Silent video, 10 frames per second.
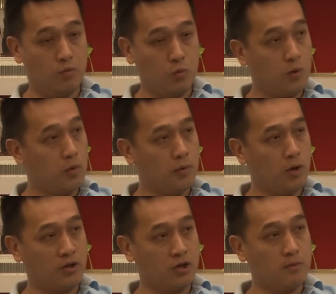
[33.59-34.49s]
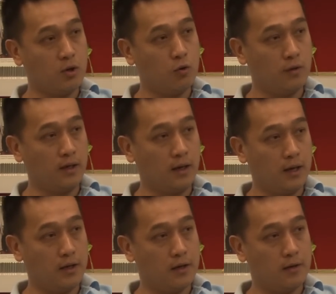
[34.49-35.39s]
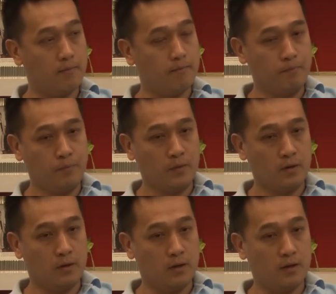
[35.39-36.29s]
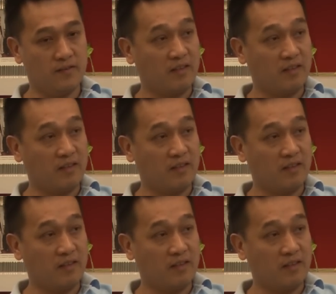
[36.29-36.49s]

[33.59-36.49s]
we will actually be holding a